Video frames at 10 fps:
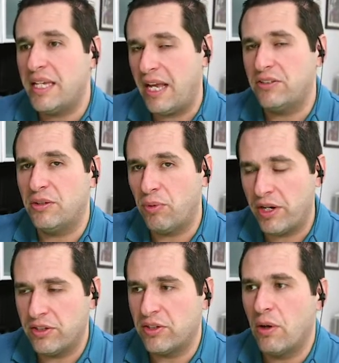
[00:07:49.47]
Gasoline
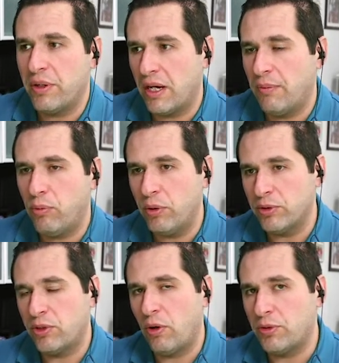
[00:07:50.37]
prices going up will
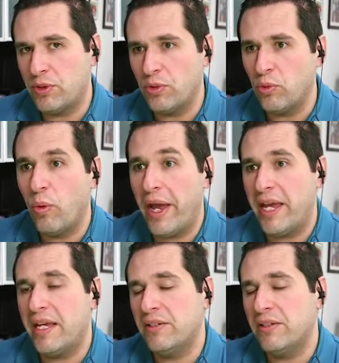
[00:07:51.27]
start to weigh,